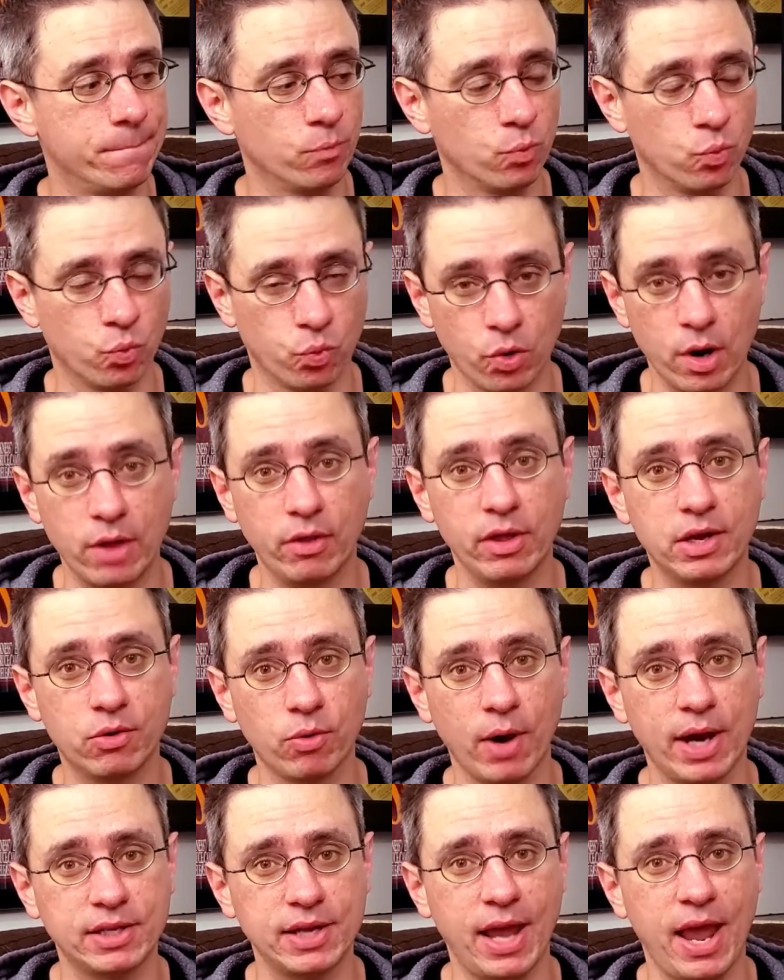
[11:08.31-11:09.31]
Really
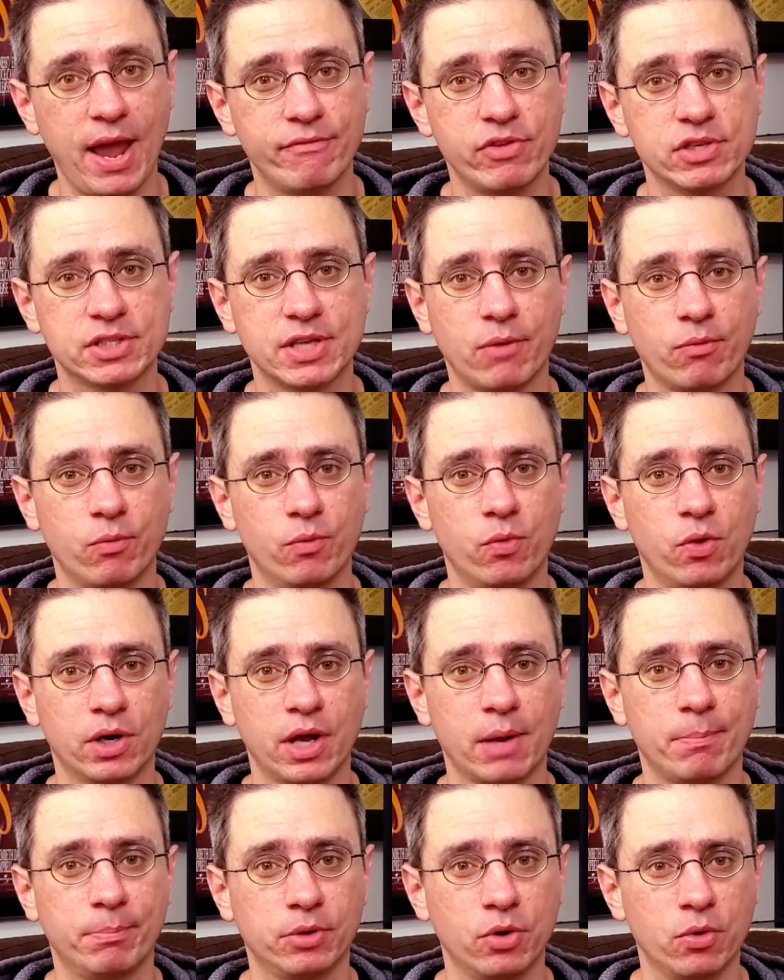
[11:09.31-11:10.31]
great to have this one
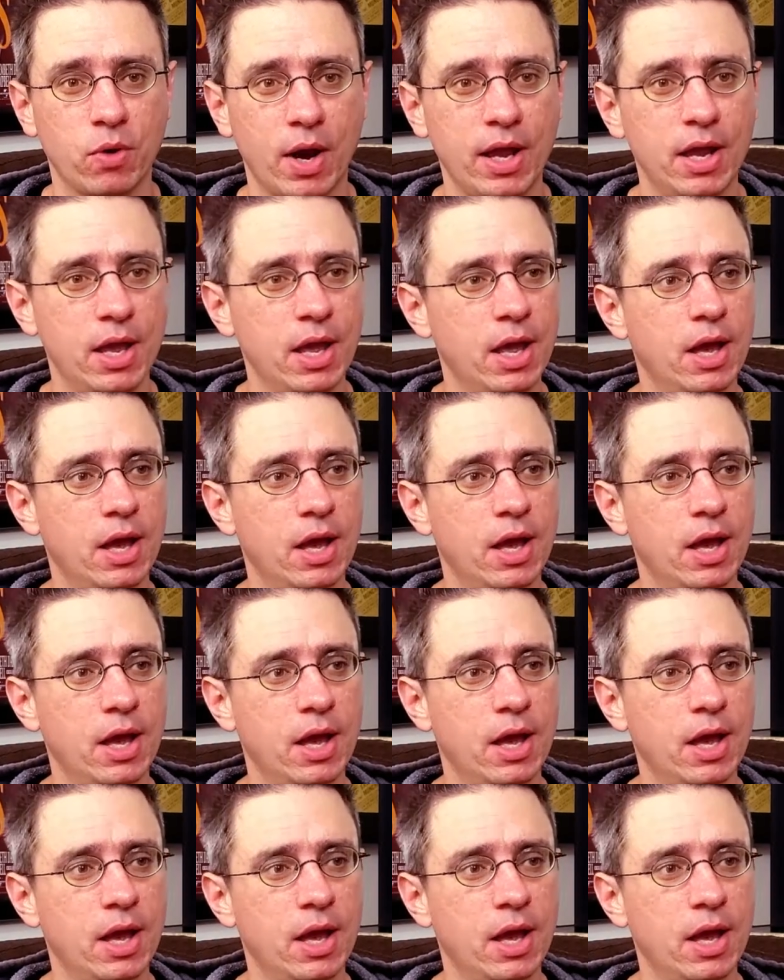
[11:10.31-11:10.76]
on Blu-ray.